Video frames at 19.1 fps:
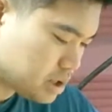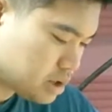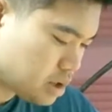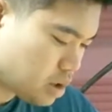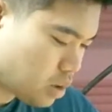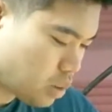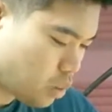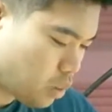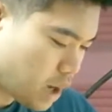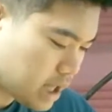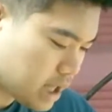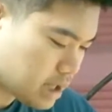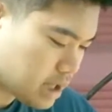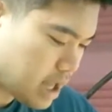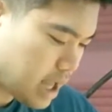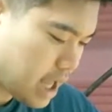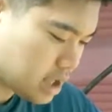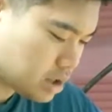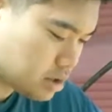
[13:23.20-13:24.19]
the wet
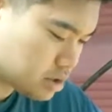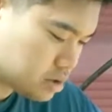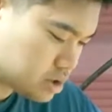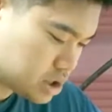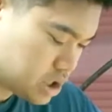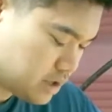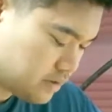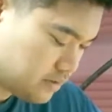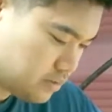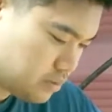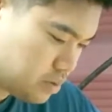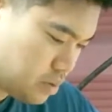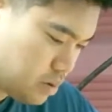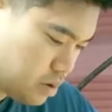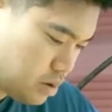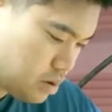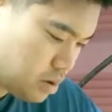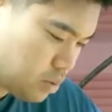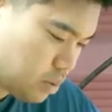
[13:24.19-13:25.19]
handkerchief
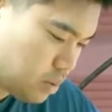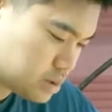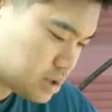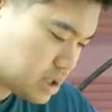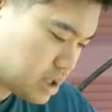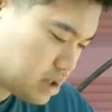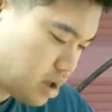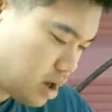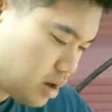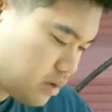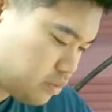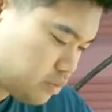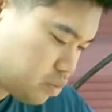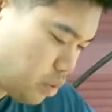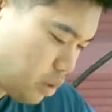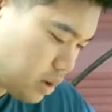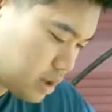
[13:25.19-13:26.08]
was enough for